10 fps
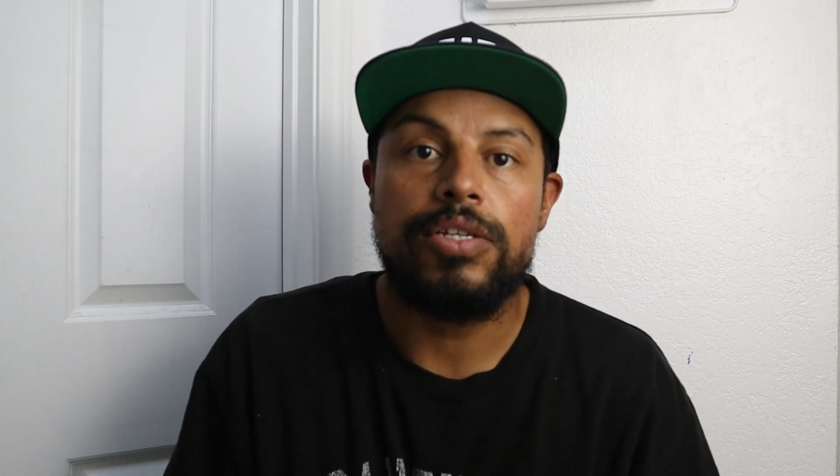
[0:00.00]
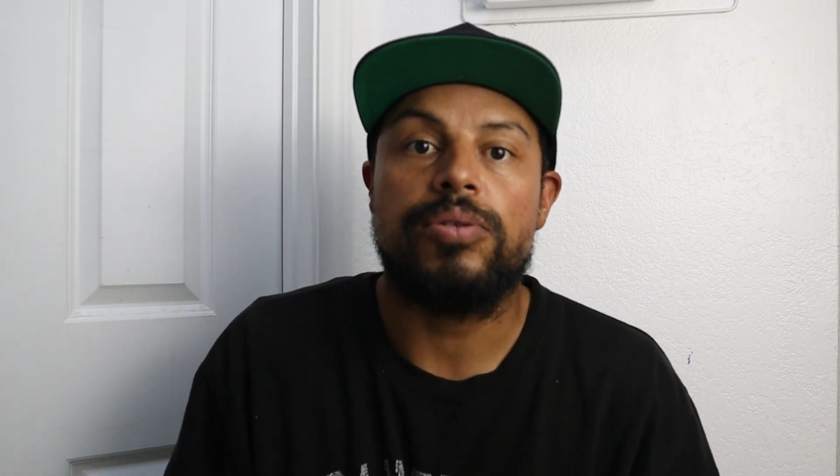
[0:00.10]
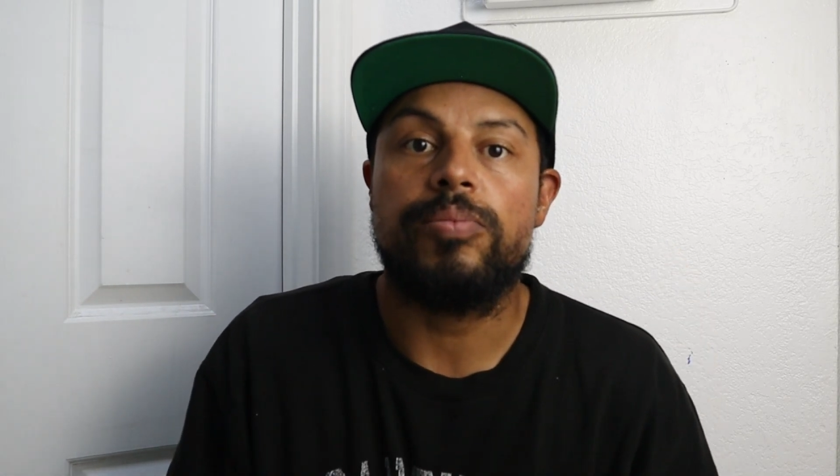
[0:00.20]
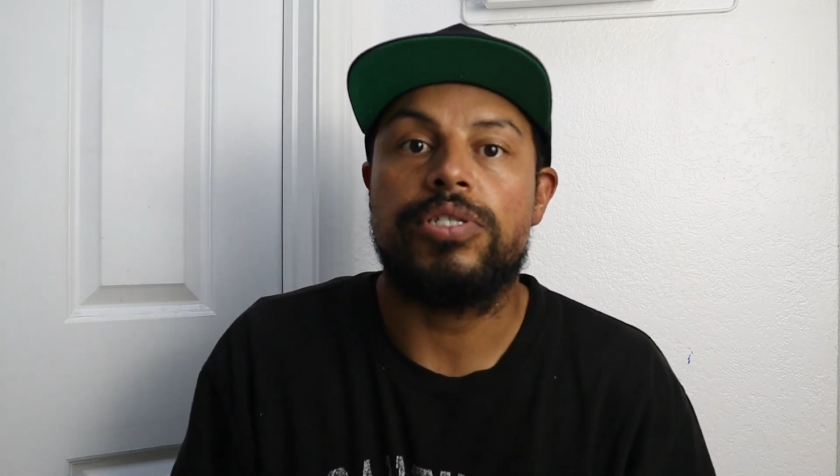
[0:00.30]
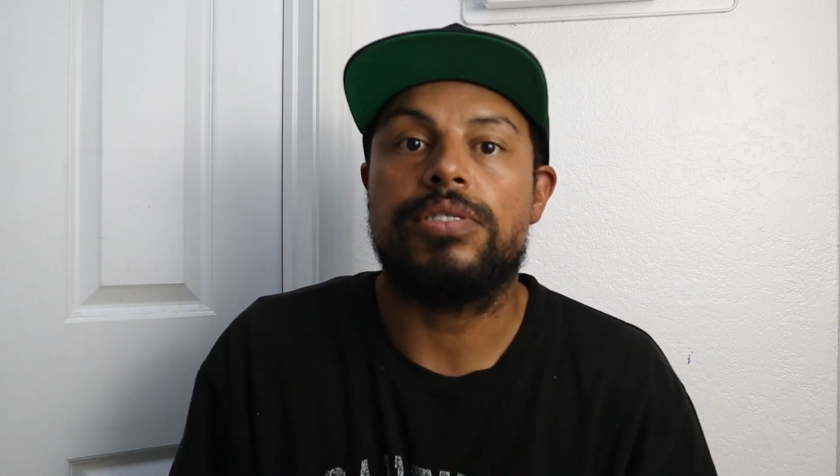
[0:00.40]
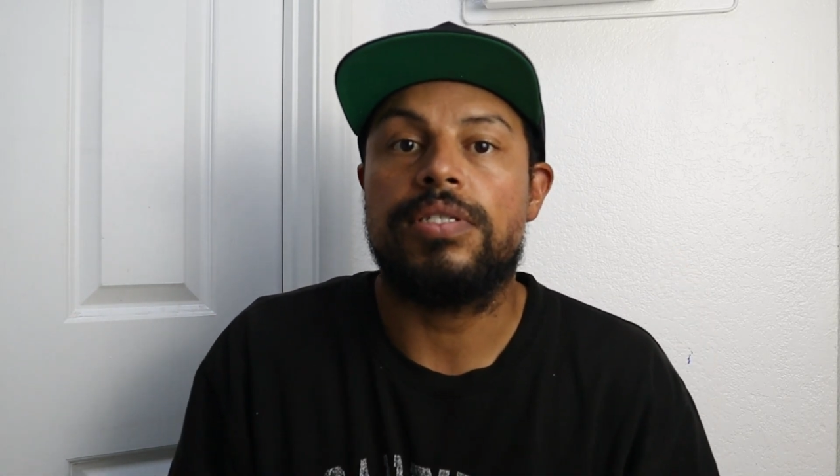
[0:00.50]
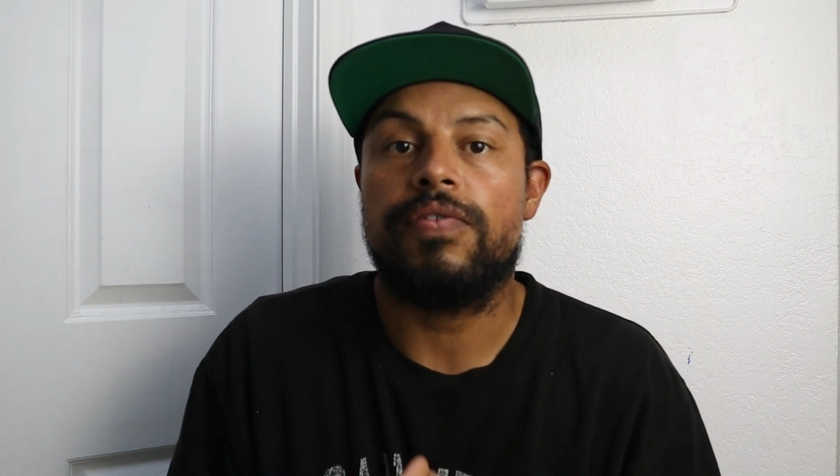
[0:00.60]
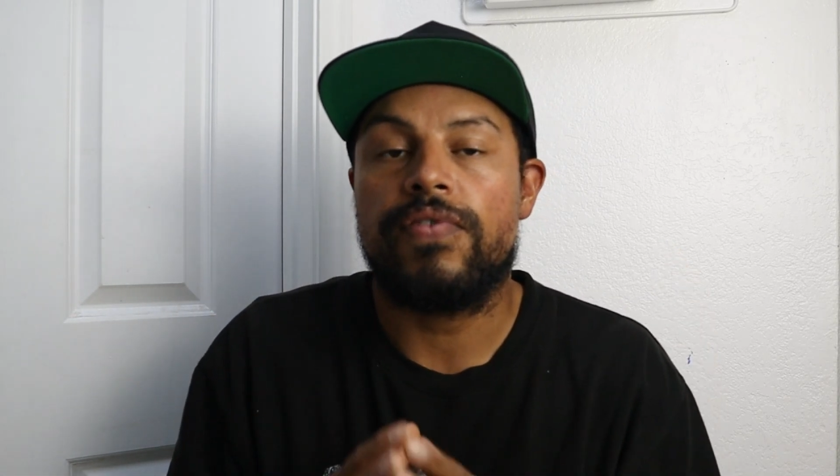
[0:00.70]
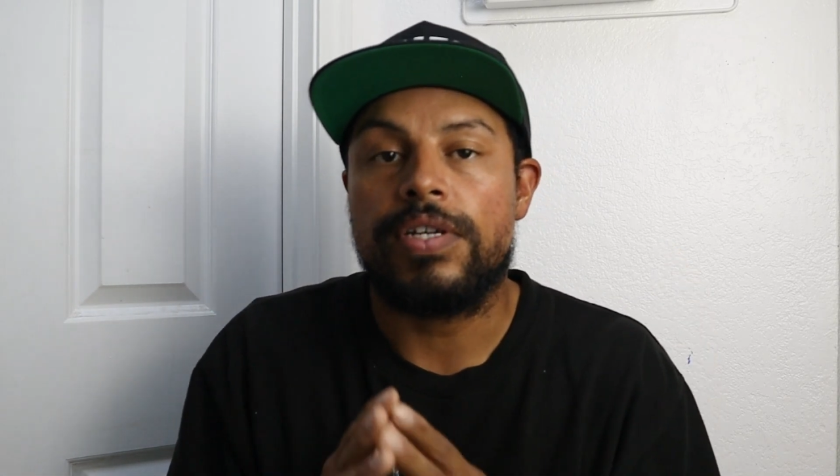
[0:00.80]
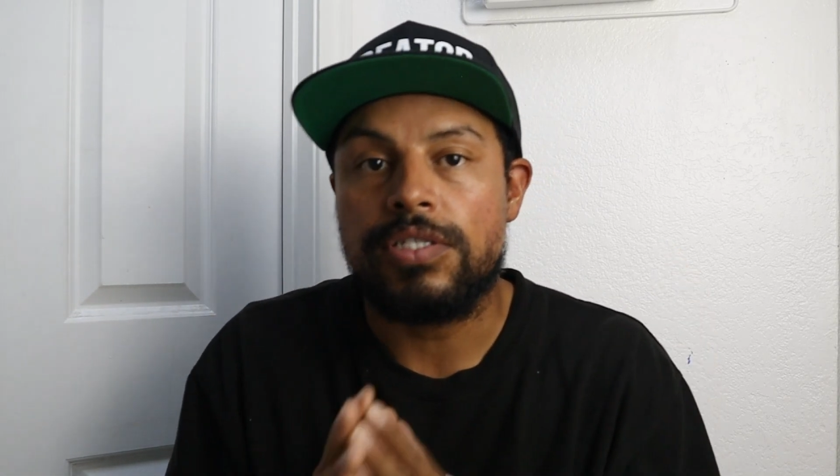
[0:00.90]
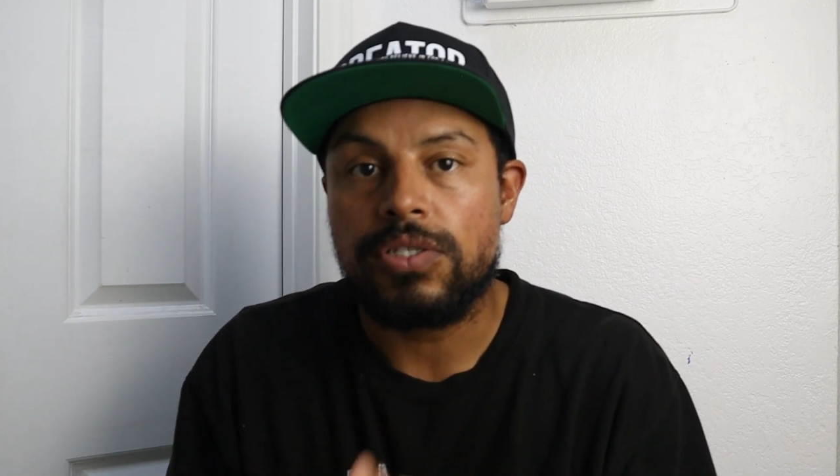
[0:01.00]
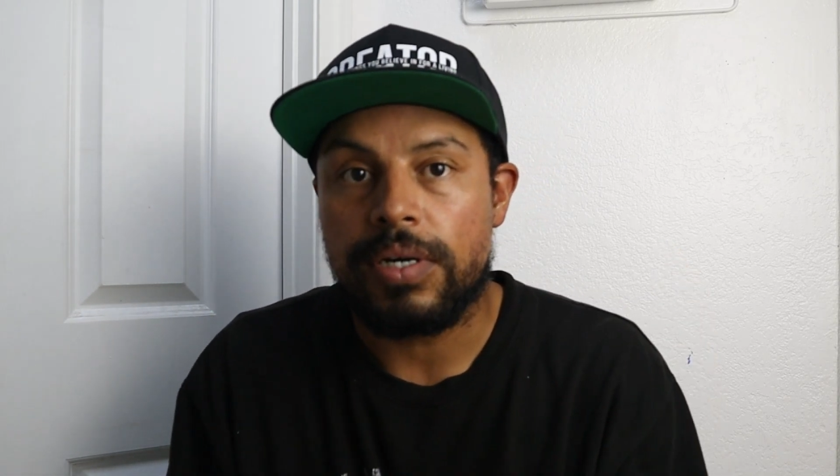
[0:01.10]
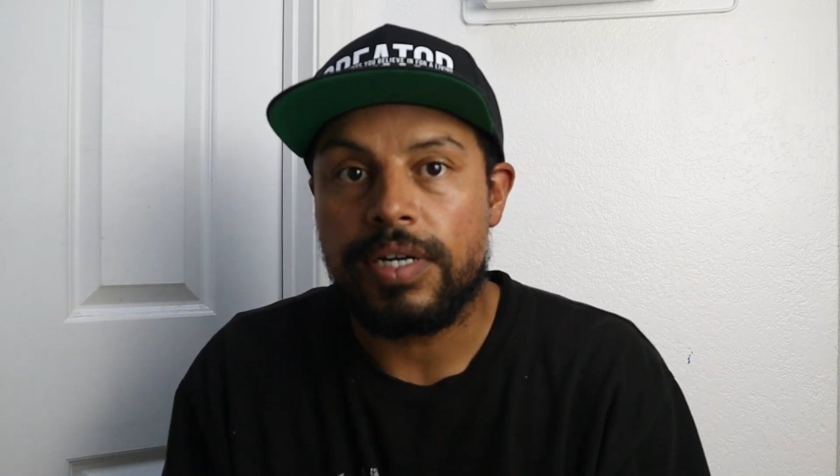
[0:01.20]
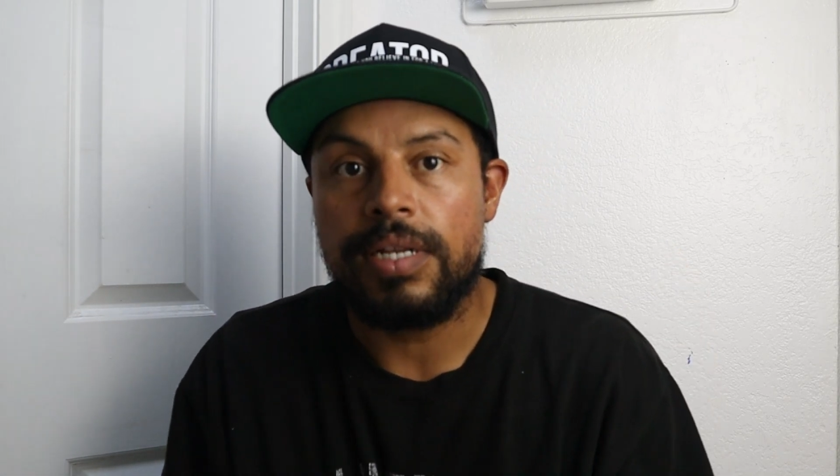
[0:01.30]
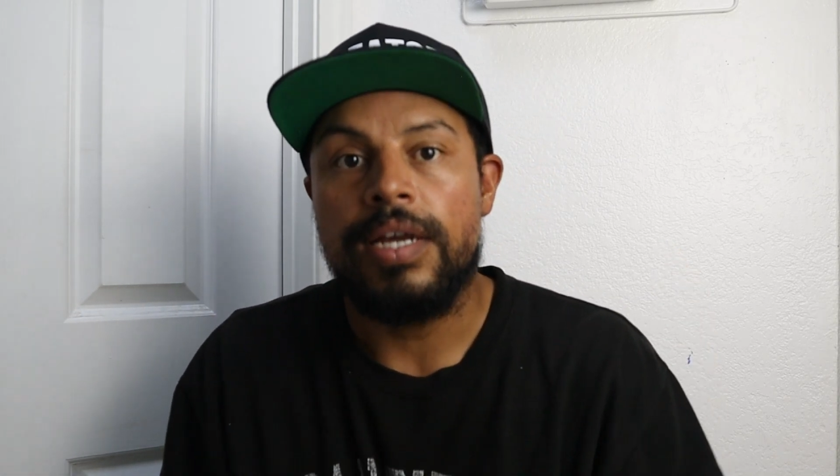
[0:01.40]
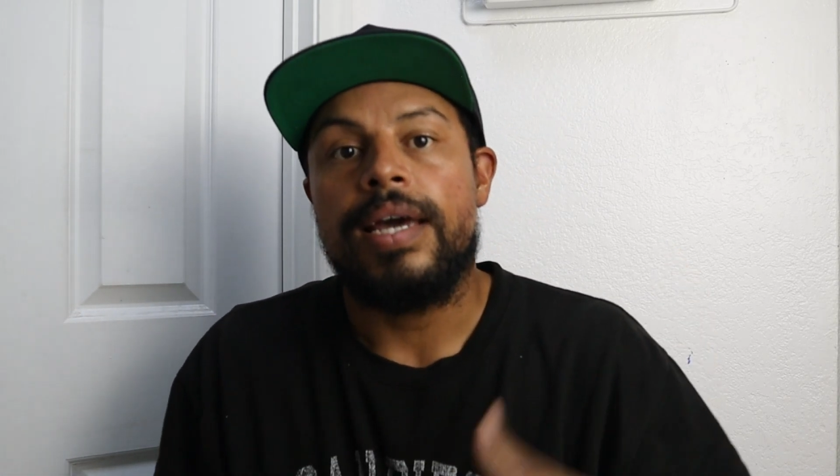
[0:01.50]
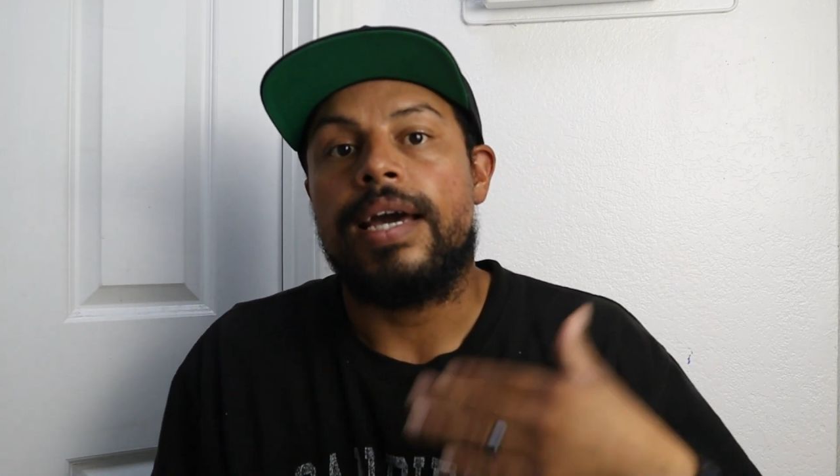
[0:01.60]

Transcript: your emergency fund started,